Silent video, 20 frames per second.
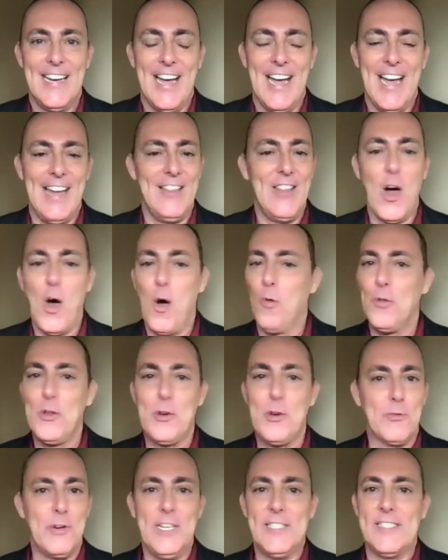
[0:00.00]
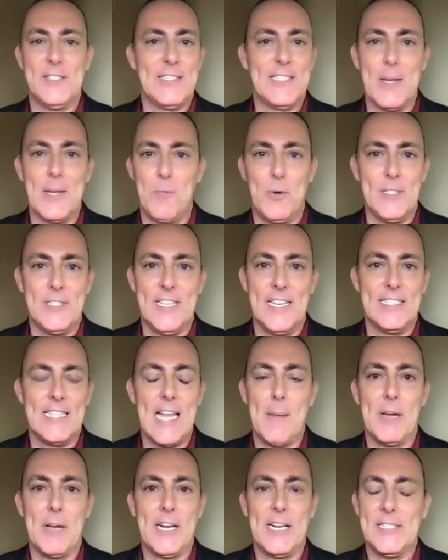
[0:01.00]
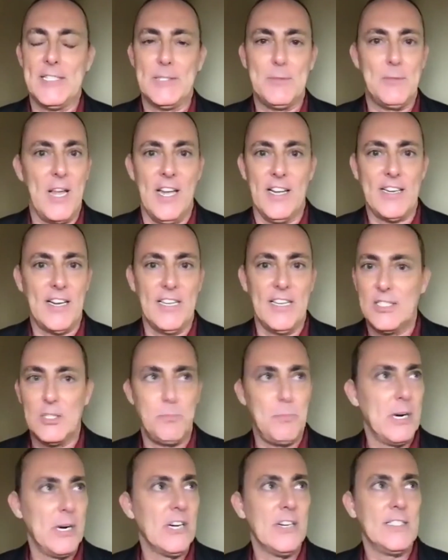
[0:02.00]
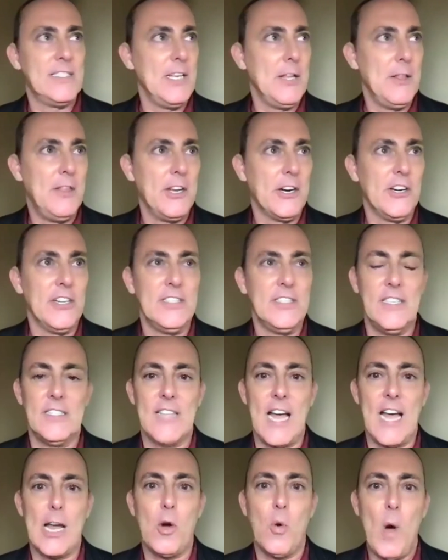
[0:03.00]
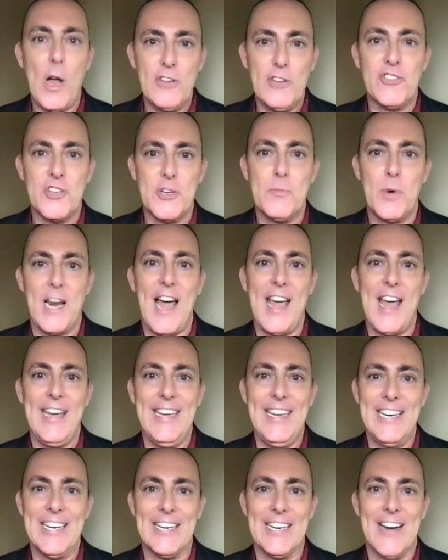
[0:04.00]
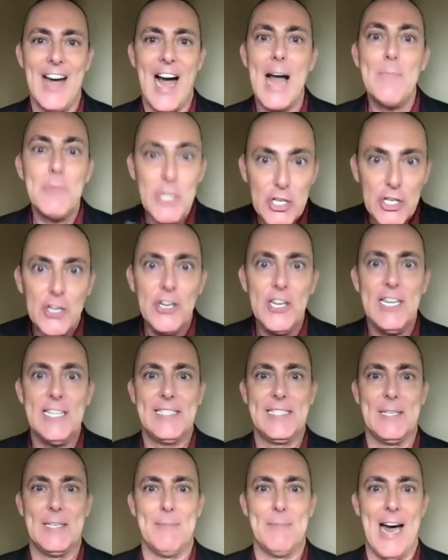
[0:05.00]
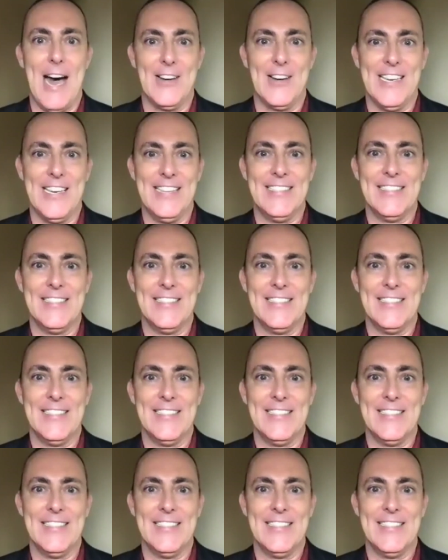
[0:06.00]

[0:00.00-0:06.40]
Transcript: And the only reason someone says I'm a conspiracy theorist is I question what I hear. I'm curious about it.